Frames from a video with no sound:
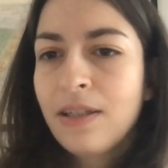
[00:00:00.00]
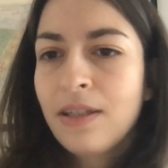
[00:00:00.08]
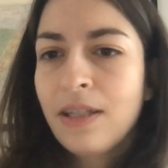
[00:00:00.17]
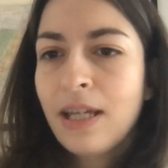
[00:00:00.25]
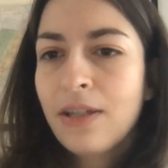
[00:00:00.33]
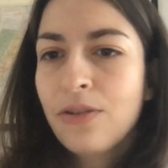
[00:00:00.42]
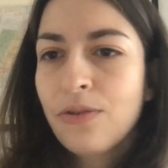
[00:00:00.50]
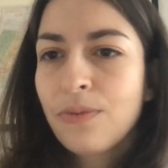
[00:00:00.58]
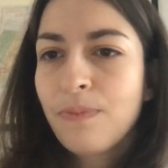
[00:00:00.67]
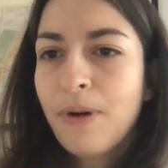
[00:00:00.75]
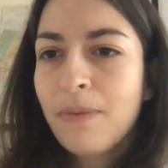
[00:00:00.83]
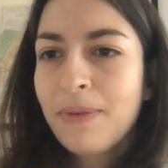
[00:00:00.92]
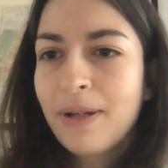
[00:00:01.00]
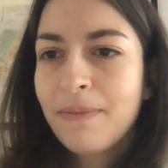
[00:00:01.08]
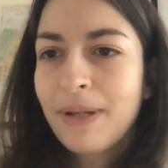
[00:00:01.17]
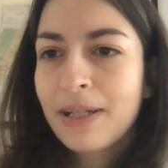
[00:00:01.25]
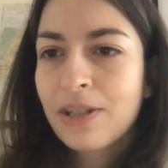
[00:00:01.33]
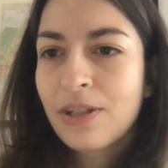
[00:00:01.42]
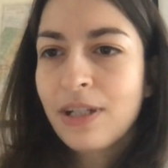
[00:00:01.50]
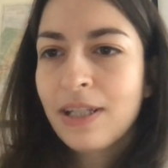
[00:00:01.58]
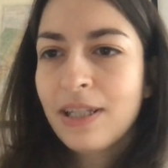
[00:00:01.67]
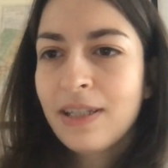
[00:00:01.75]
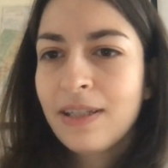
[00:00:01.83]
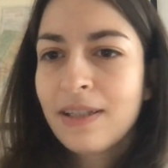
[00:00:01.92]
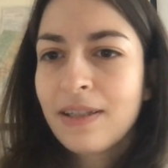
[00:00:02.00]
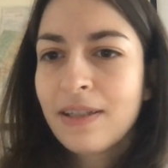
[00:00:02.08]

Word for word: yeah, it should pop up actually.